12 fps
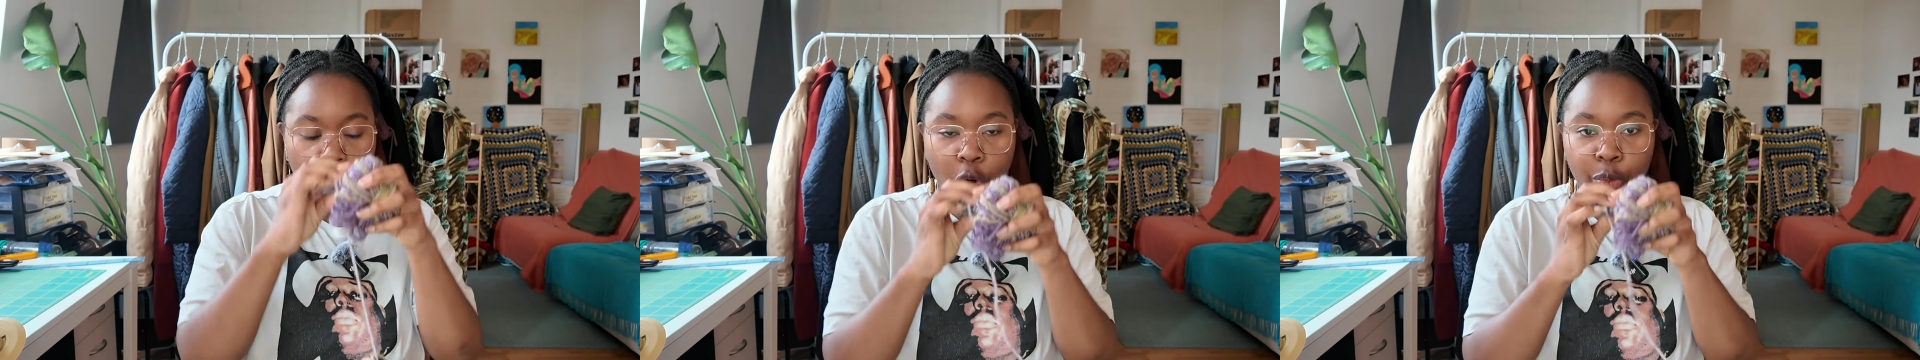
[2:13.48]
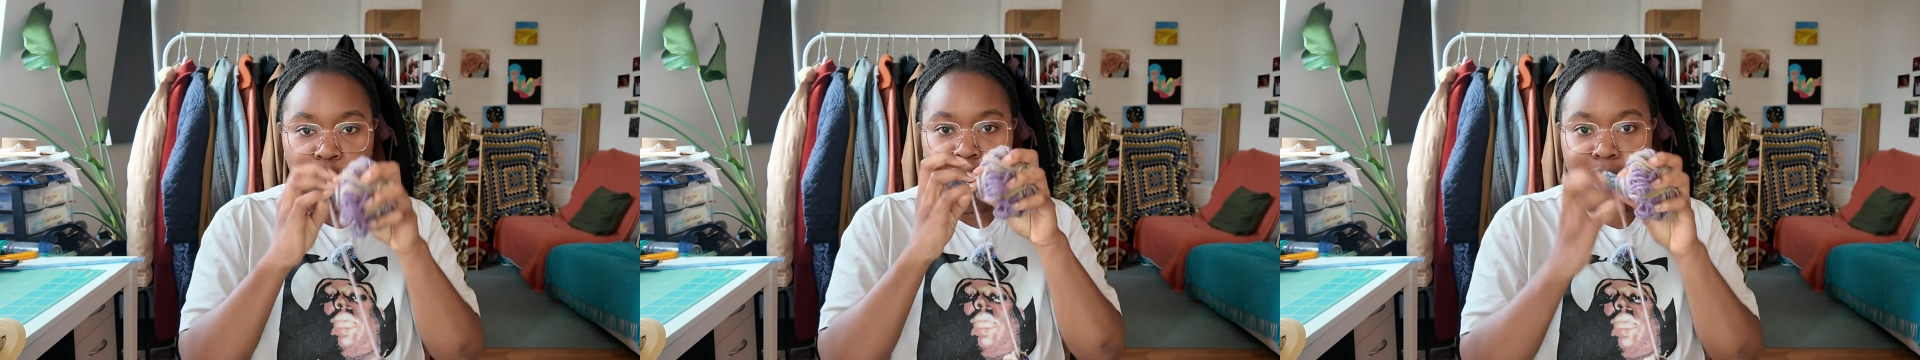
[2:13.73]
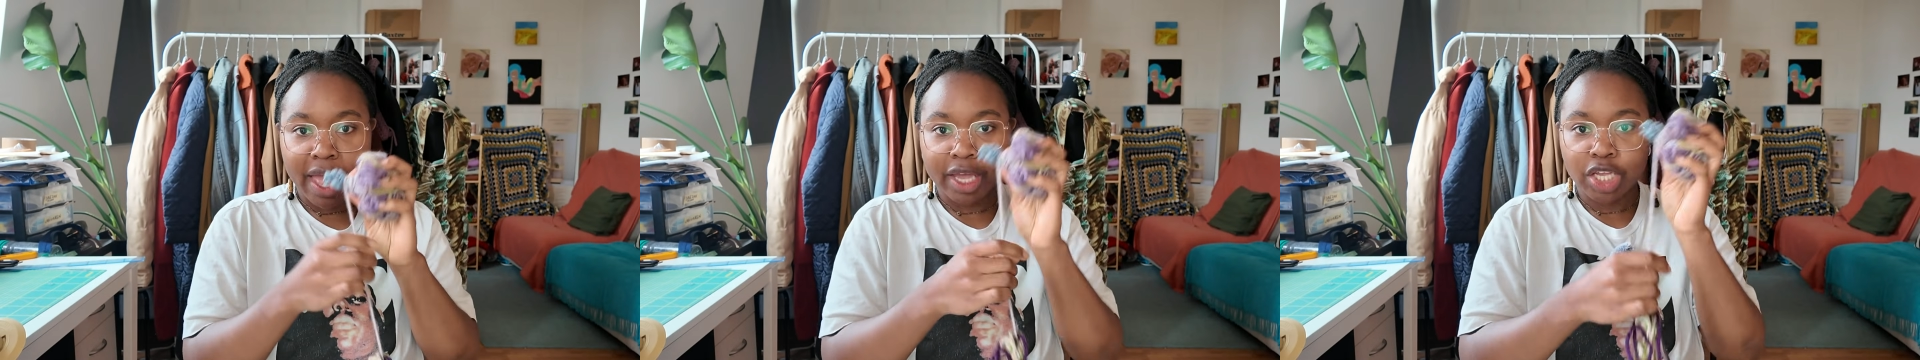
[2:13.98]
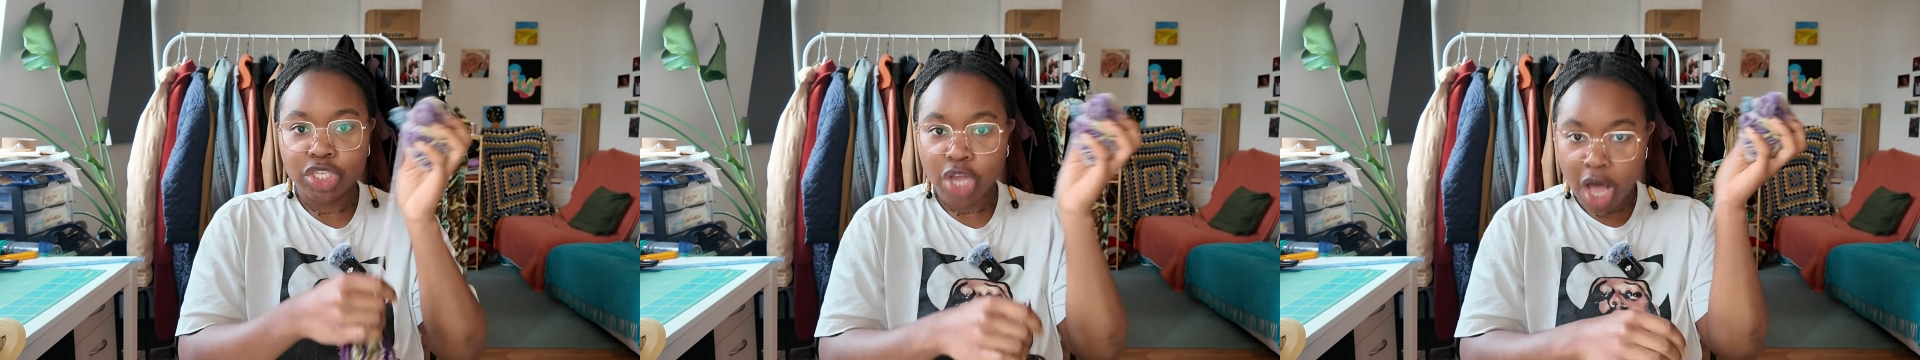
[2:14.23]
open
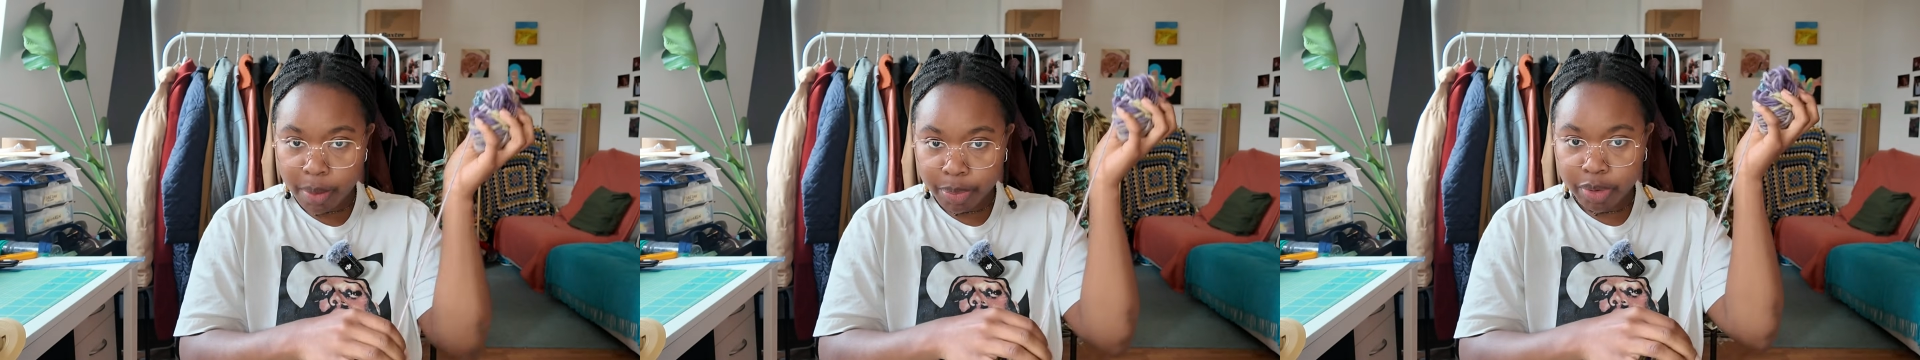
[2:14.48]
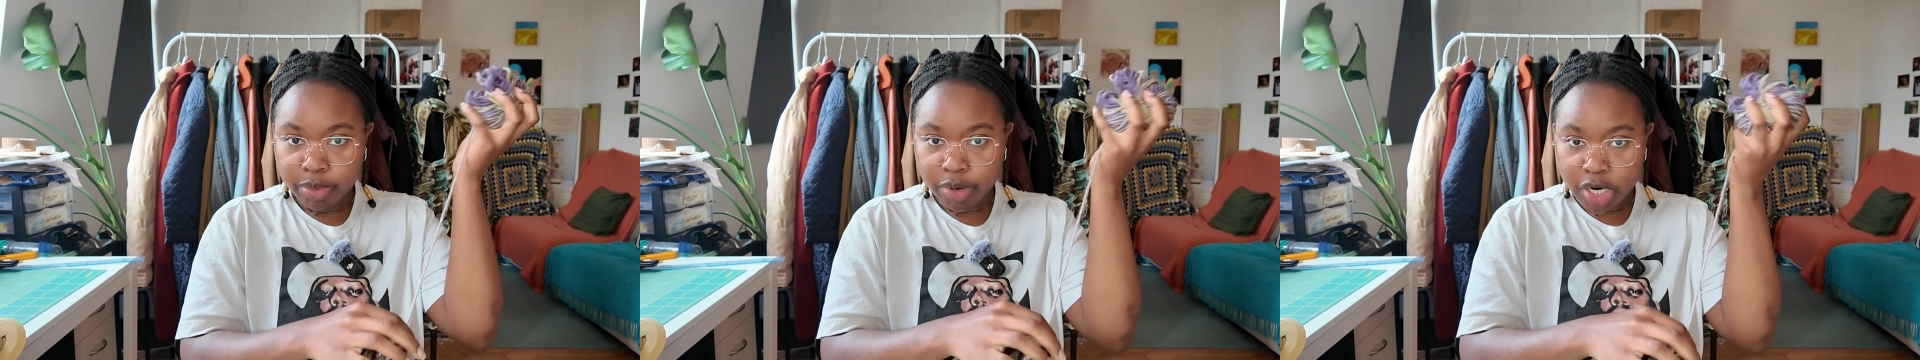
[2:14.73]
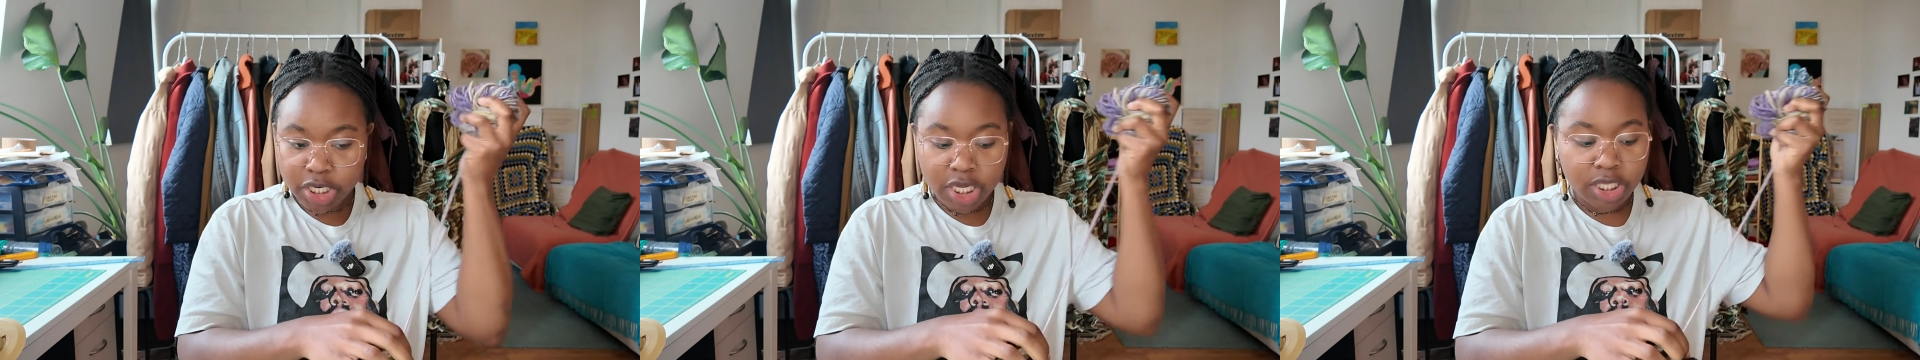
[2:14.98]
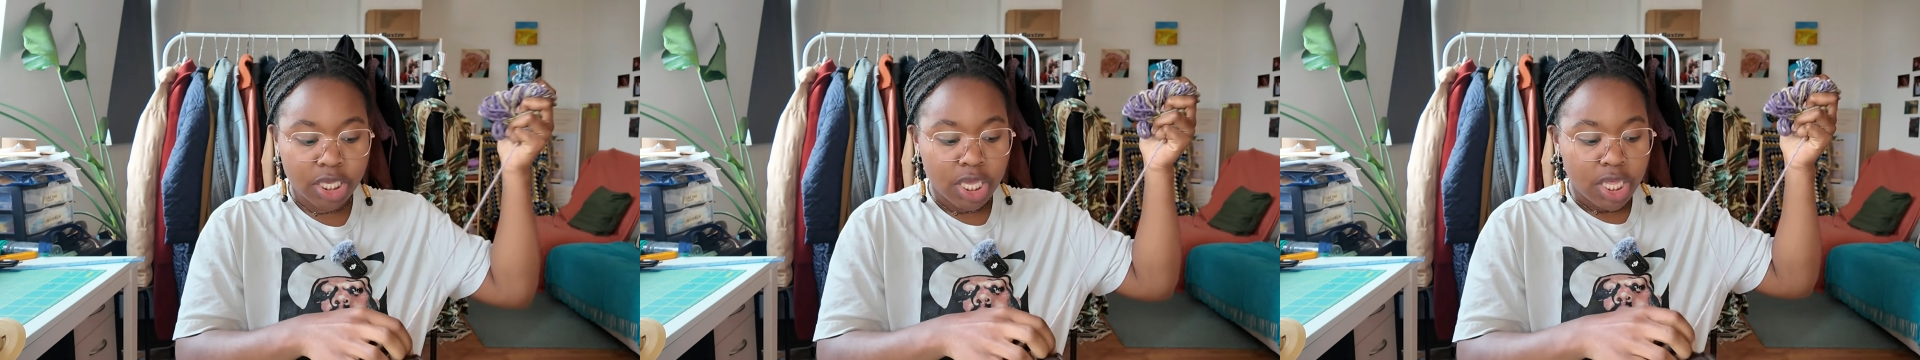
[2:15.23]
back top
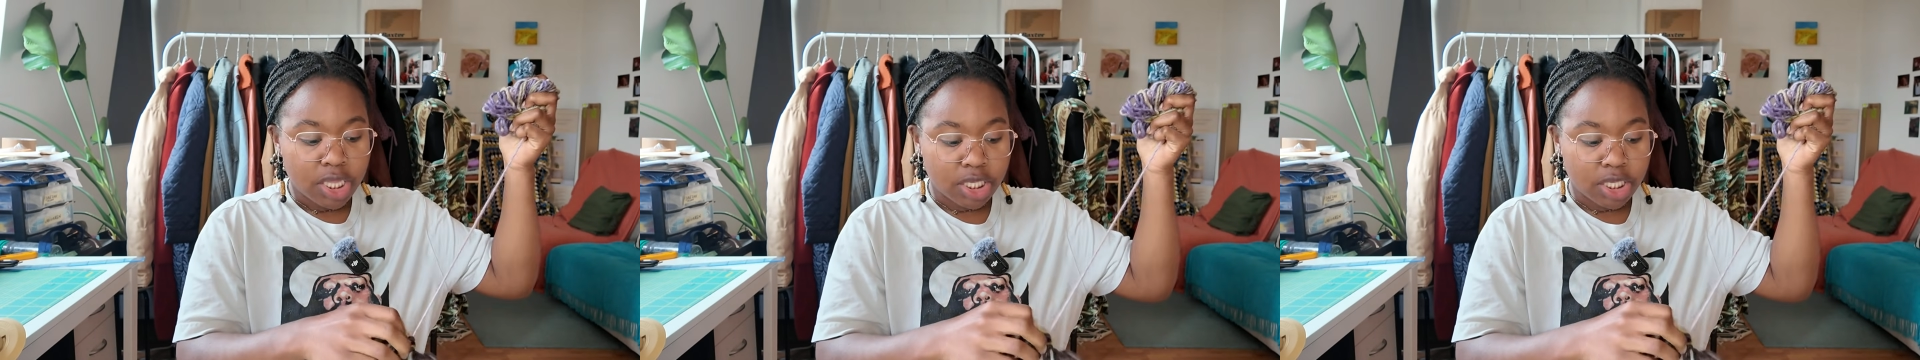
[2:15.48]
project.